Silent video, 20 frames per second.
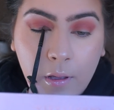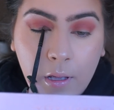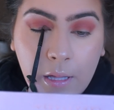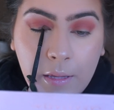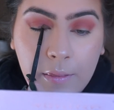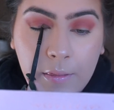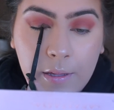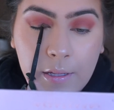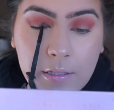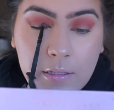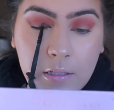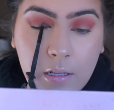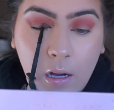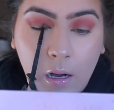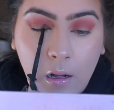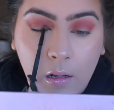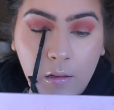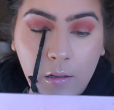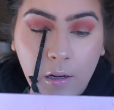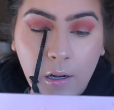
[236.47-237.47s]
And this
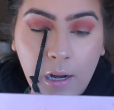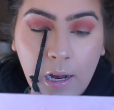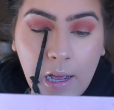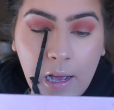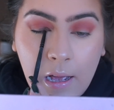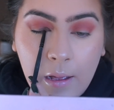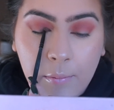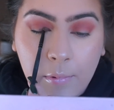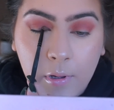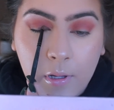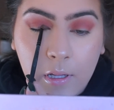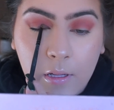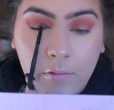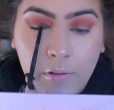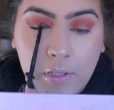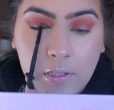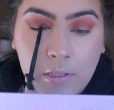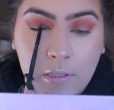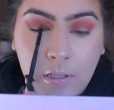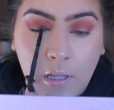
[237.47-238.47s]
color, I believe,
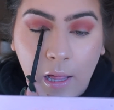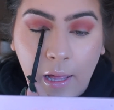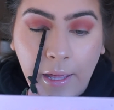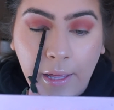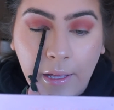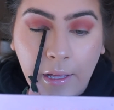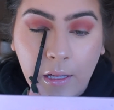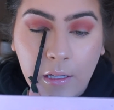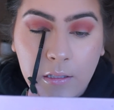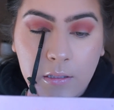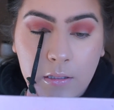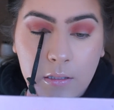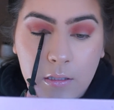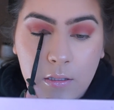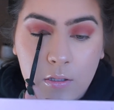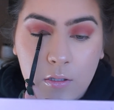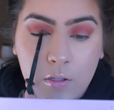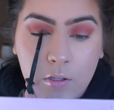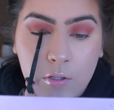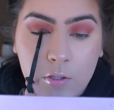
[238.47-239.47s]
is like,
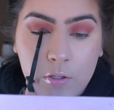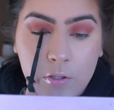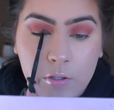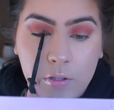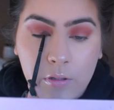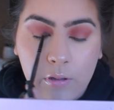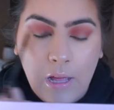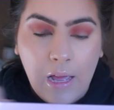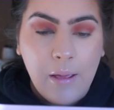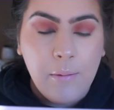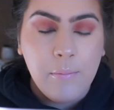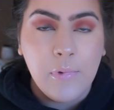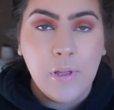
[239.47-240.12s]
I